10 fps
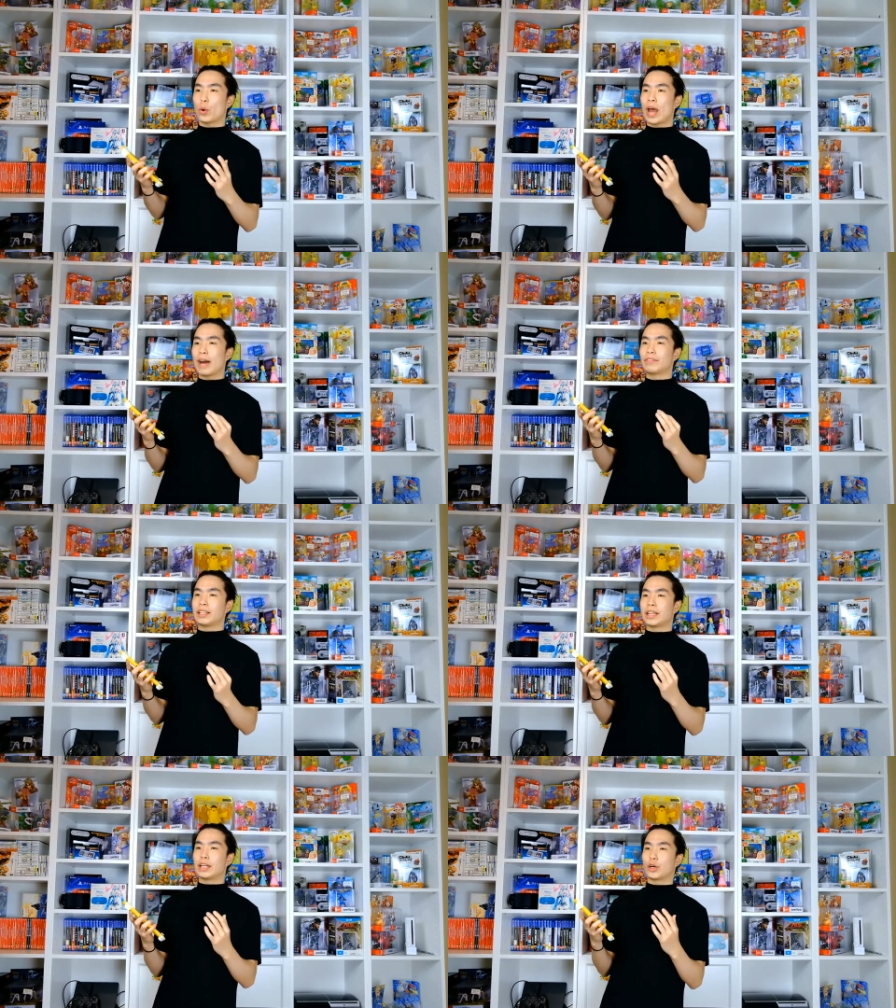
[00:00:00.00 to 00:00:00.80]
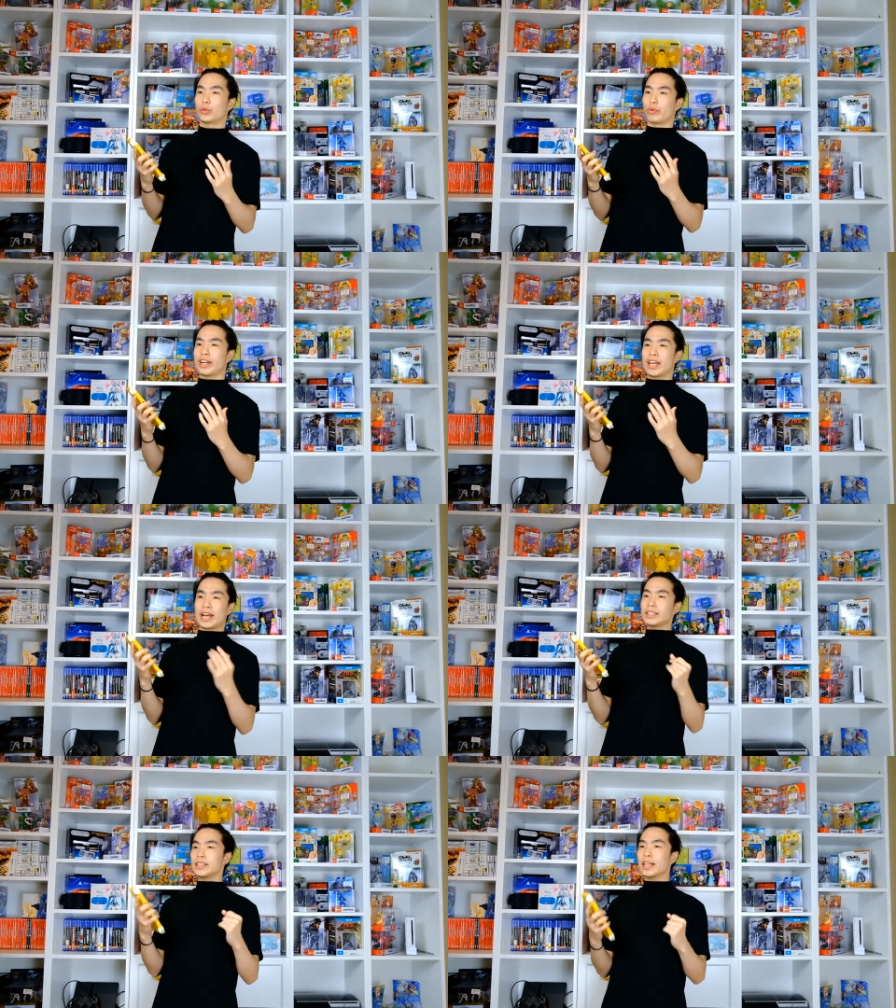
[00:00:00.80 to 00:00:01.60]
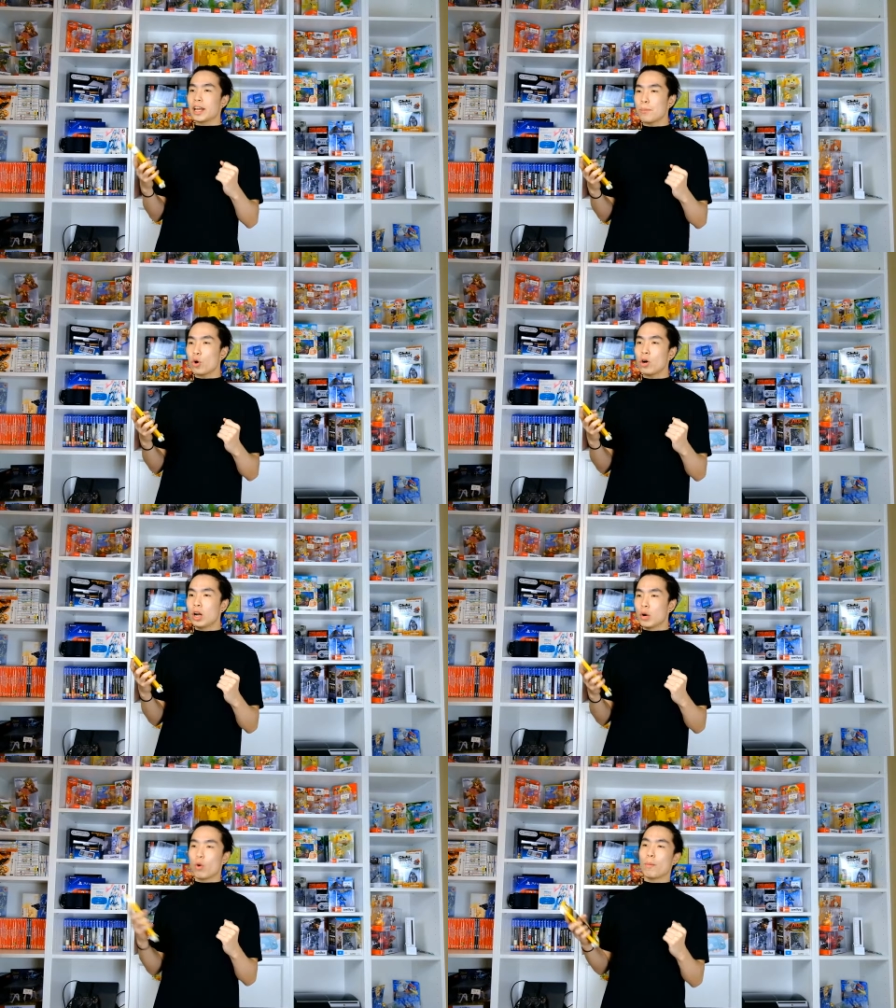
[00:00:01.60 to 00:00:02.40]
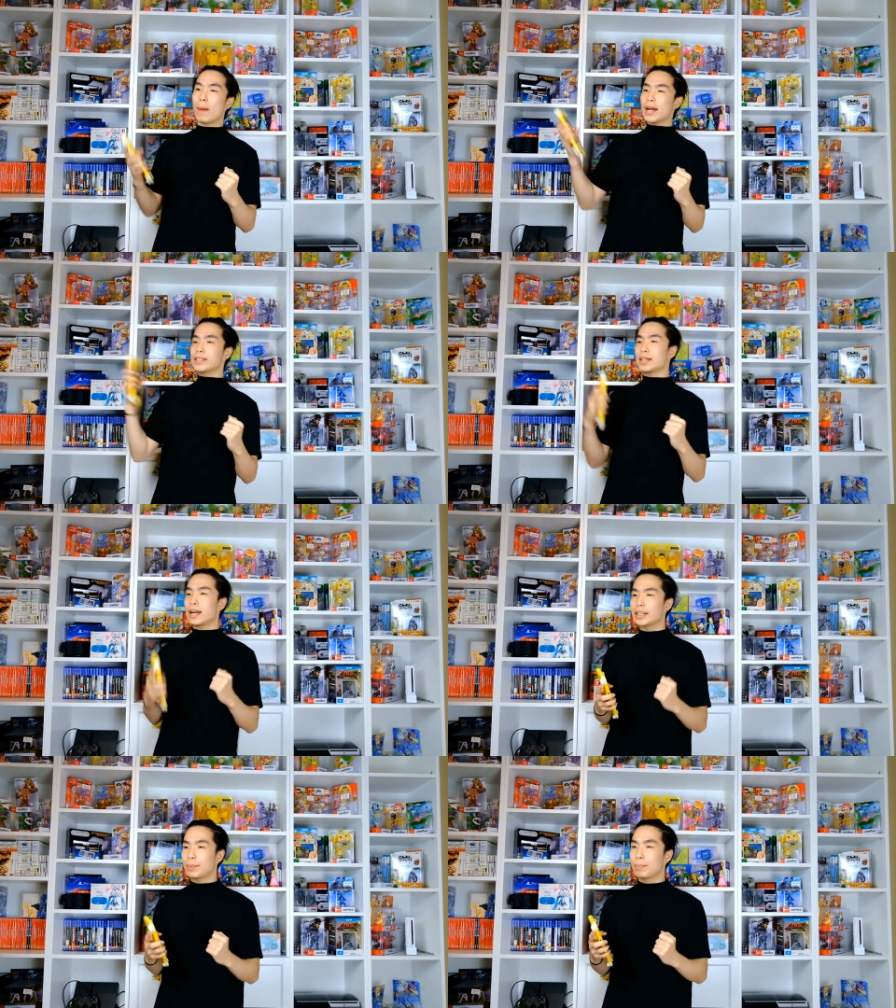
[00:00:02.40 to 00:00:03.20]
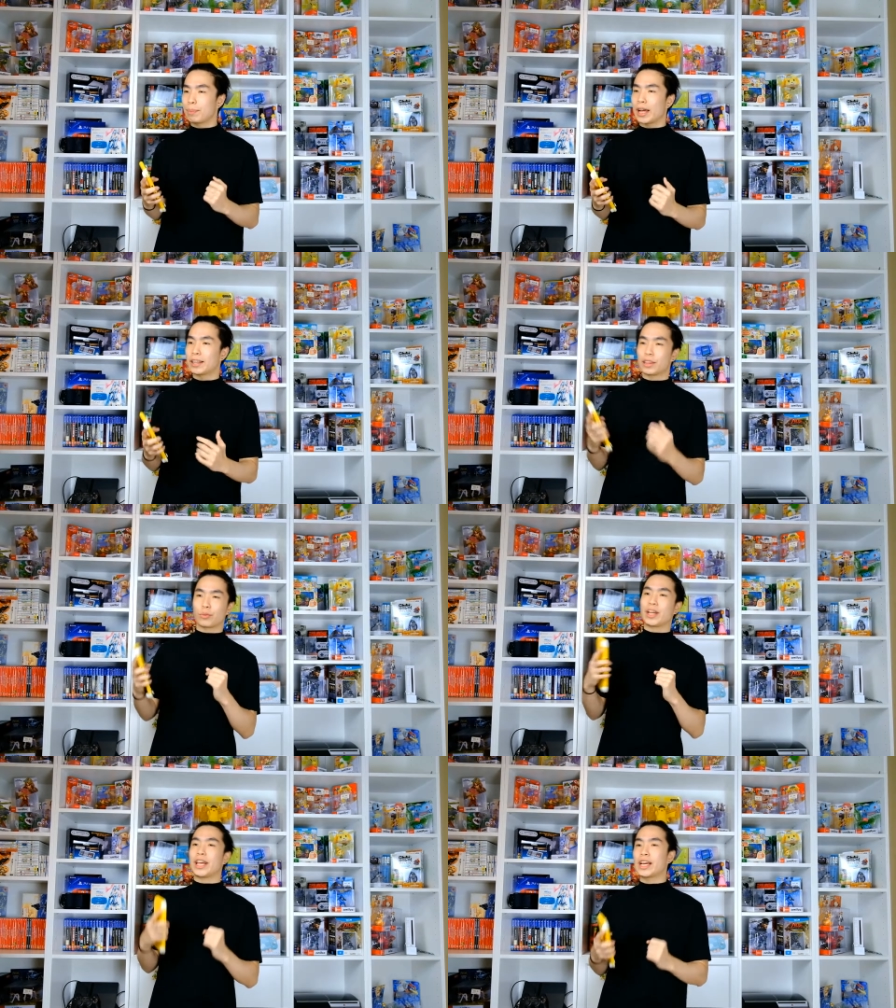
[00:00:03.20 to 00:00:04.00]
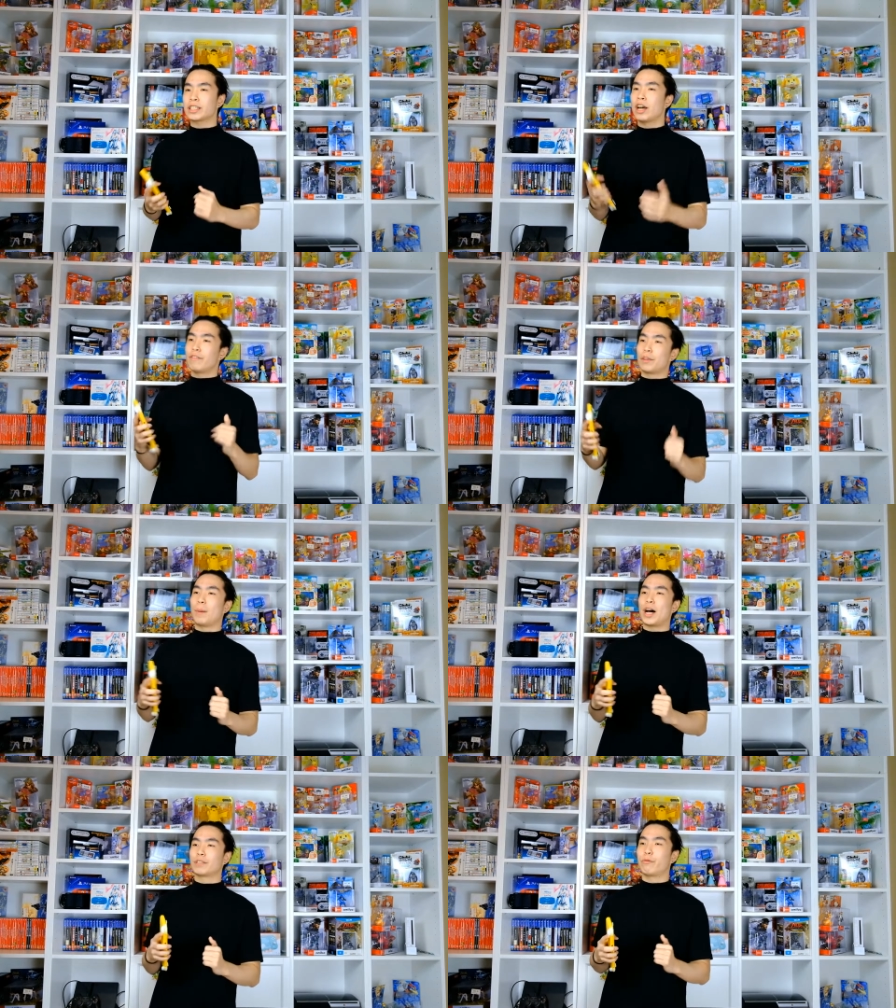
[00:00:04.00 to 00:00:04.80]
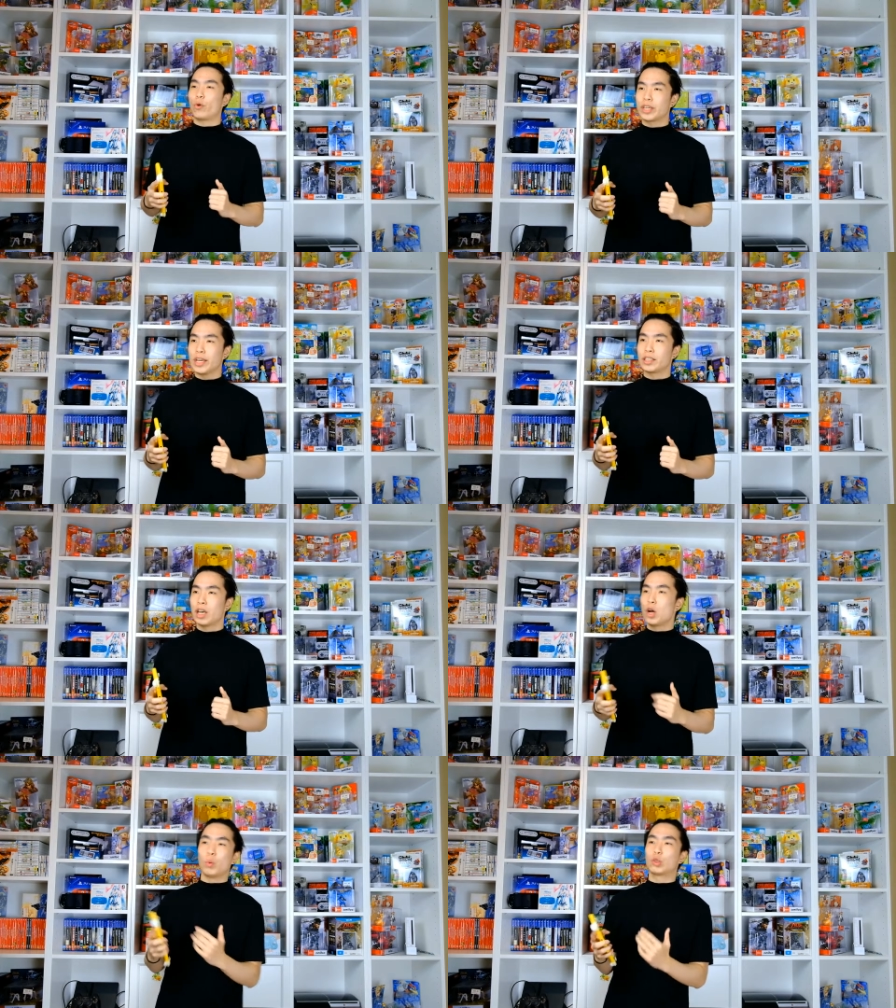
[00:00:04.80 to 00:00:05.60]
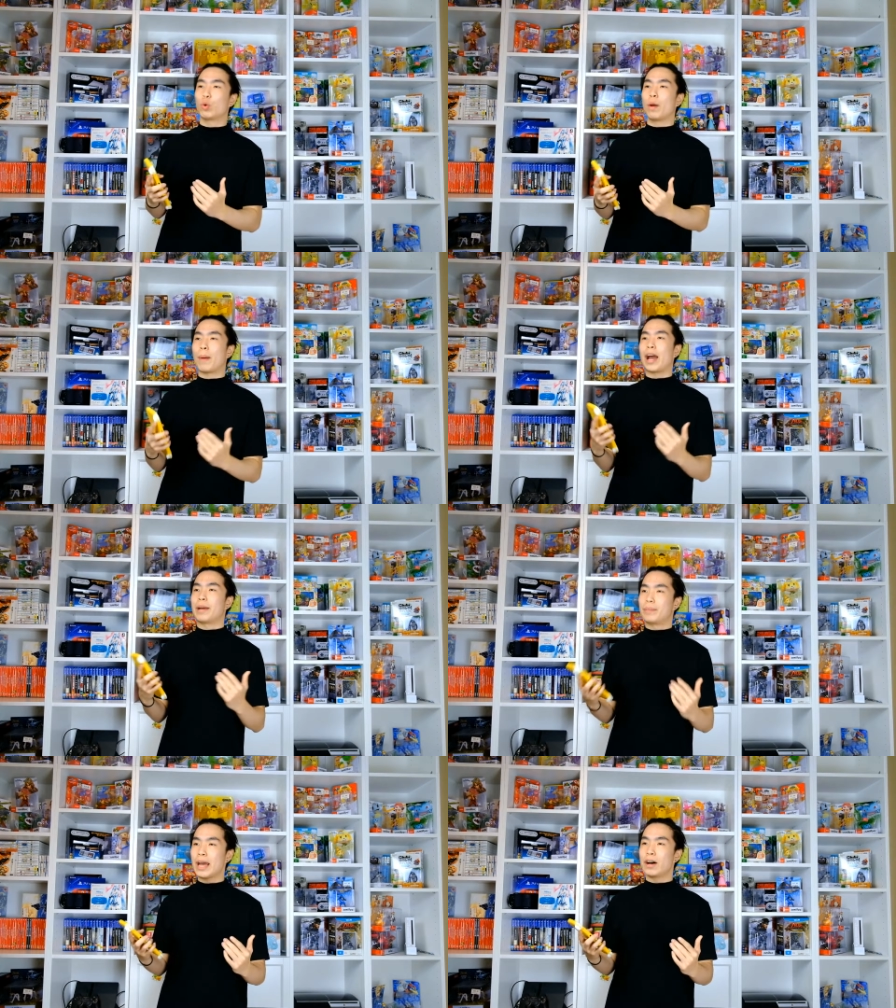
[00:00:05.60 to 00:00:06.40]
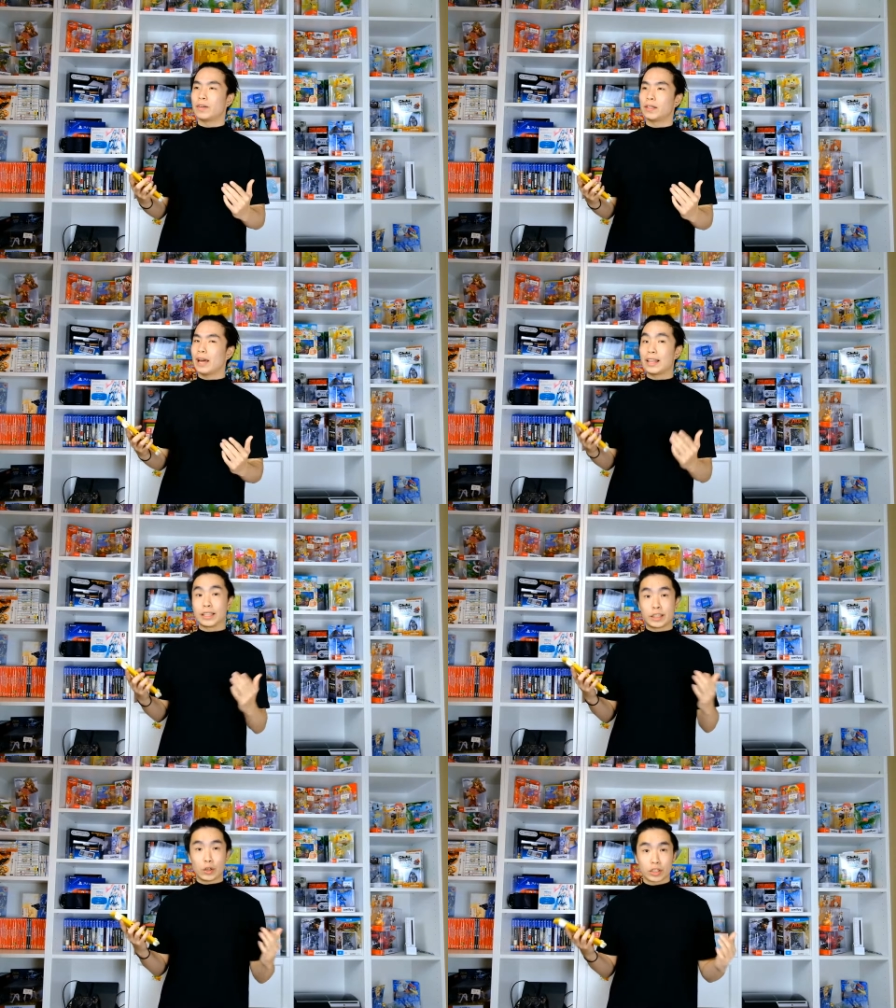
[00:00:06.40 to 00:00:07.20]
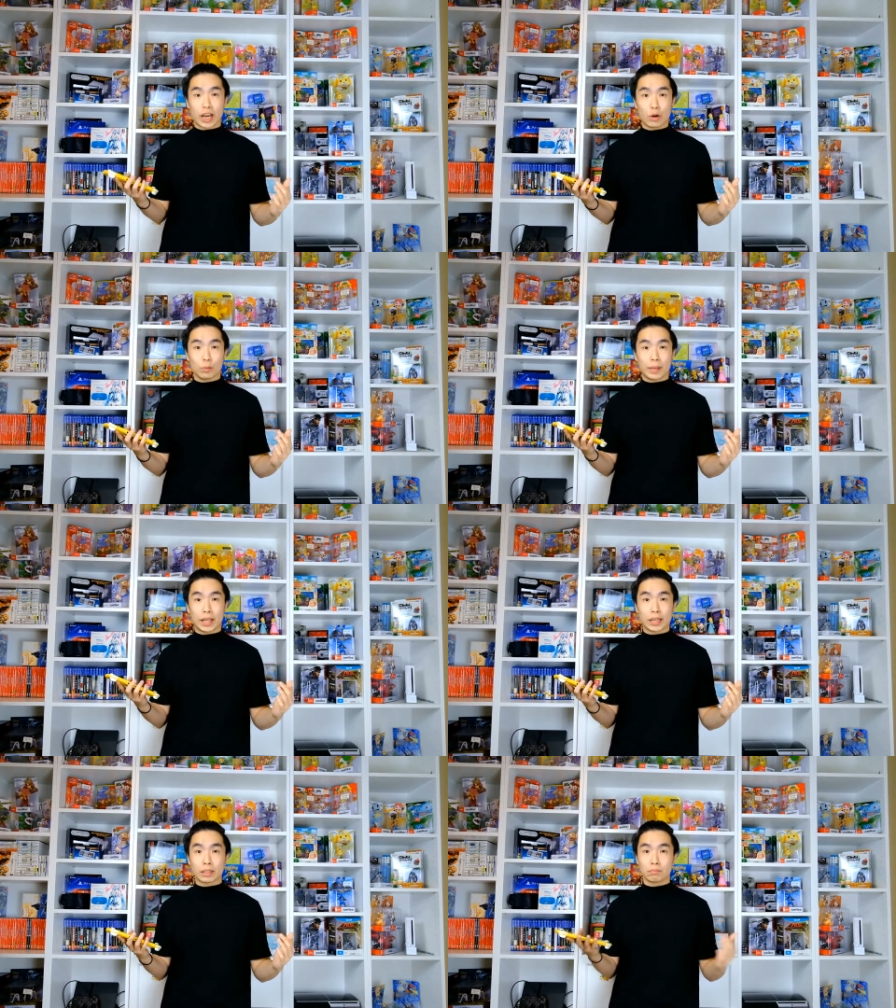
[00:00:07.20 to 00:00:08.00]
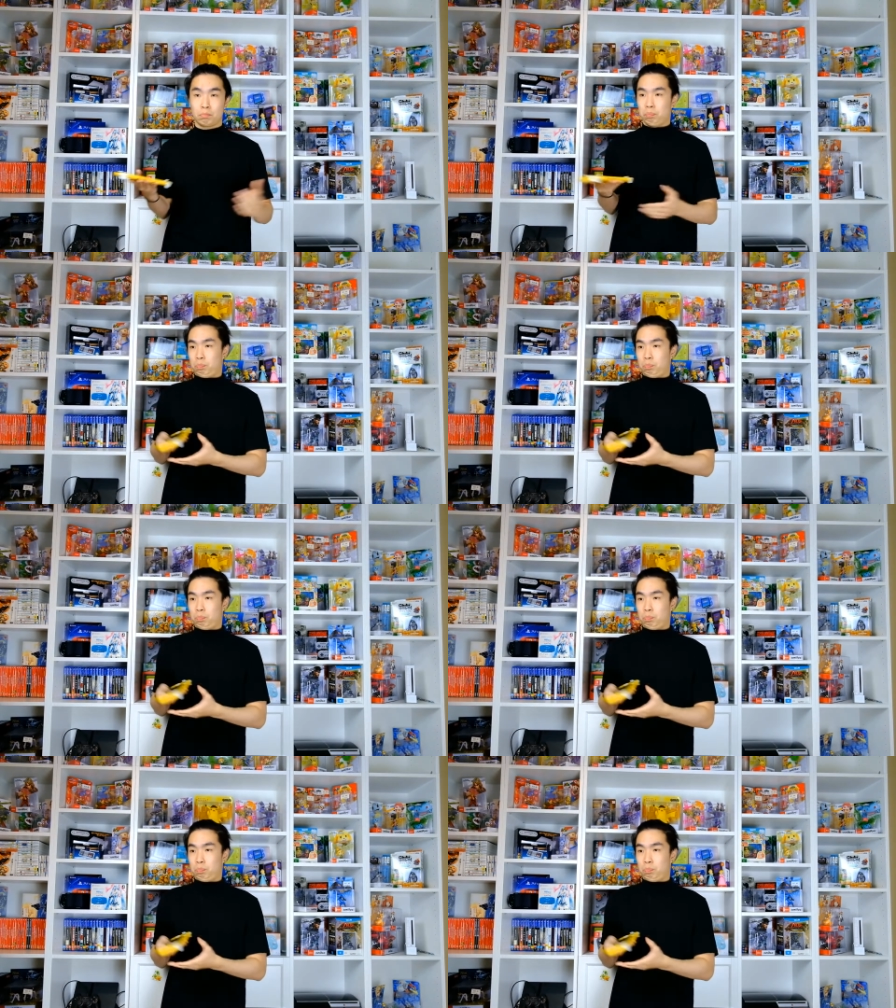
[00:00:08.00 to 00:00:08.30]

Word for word: you don't have Nintendo 3DSs anymore? Well, my son has been playing the 3DS for the past 4 years. What do I buy him now? And the sales guy would be like,